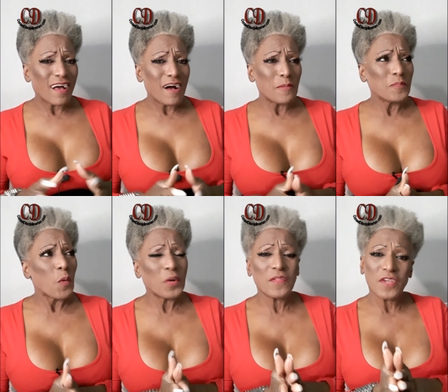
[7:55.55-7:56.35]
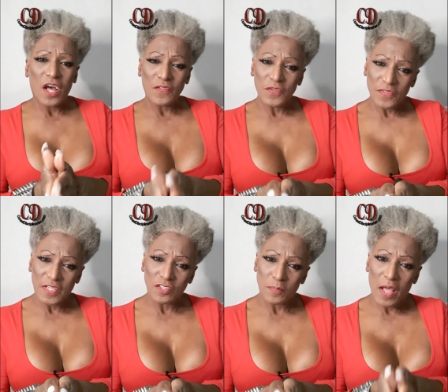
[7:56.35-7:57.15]
One of the other
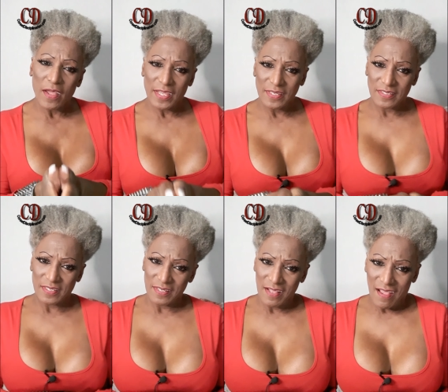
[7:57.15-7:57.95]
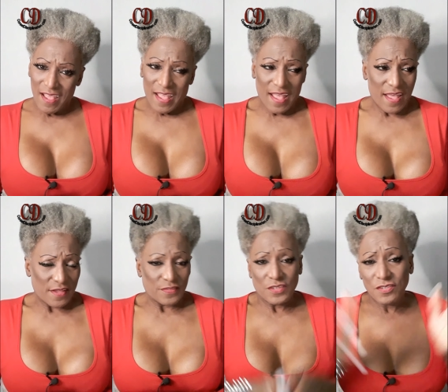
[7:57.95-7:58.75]
things about eating,
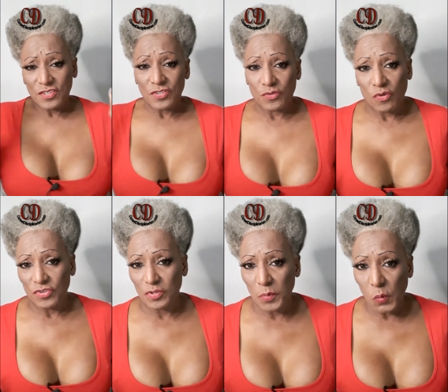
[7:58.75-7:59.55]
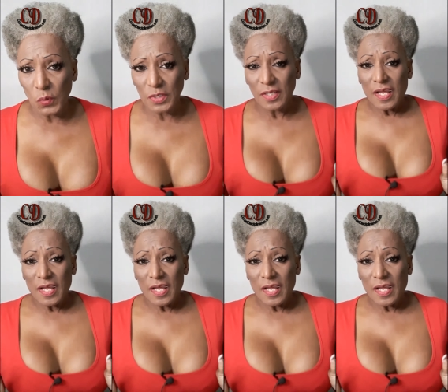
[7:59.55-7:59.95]
and this is just across the board,